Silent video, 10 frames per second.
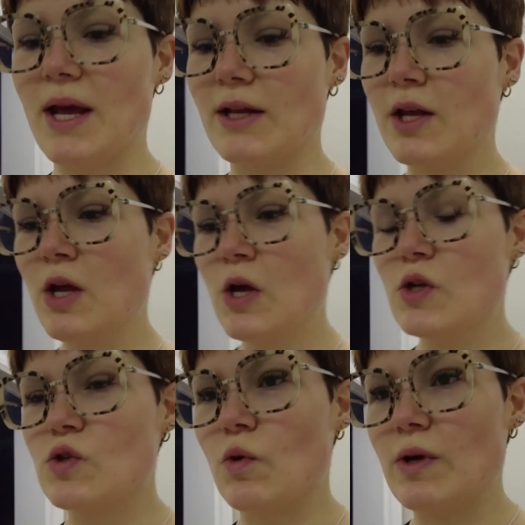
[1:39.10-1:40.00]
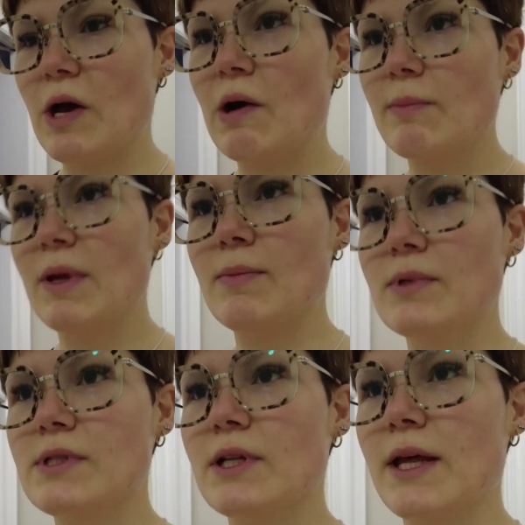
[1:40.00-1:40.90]
pain. So now I'm
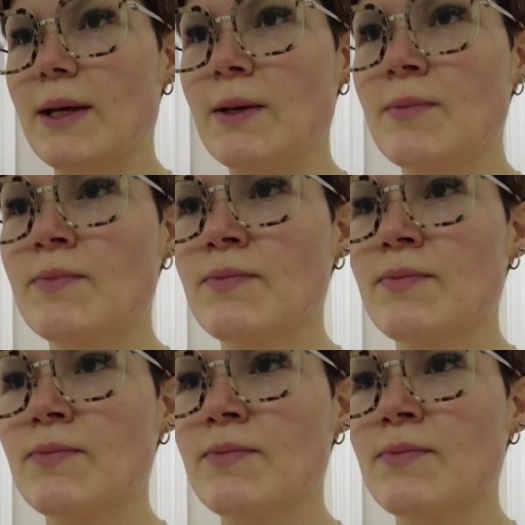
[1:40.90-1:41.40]
able to like